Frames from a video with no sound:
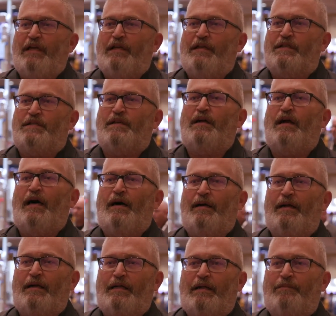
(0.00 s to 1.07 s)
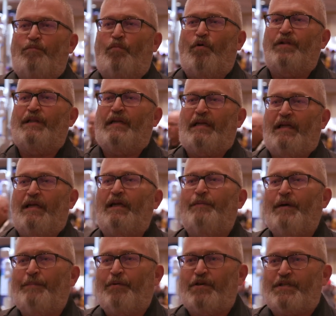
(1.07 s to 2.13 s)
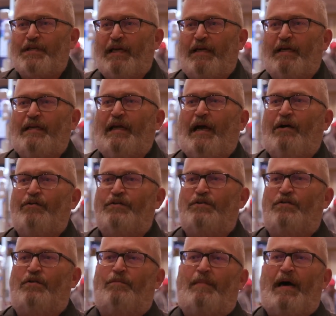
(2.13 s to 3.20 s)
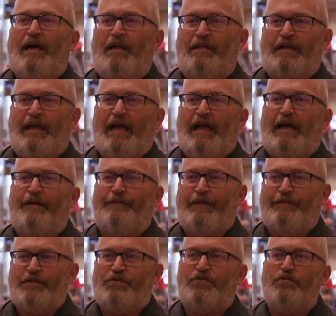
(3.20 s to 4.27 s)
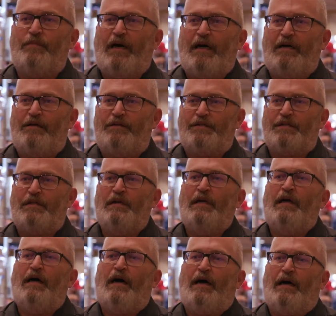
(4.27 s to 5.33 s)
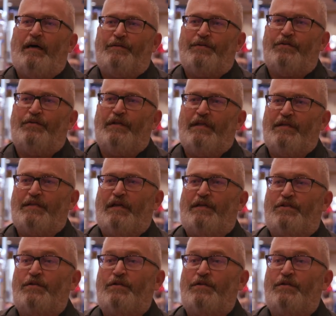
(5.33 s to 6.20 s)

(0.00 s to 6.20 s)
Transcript: is uh, more than a gigabit per second out to a mile and a half, even two miles uh, to these uh,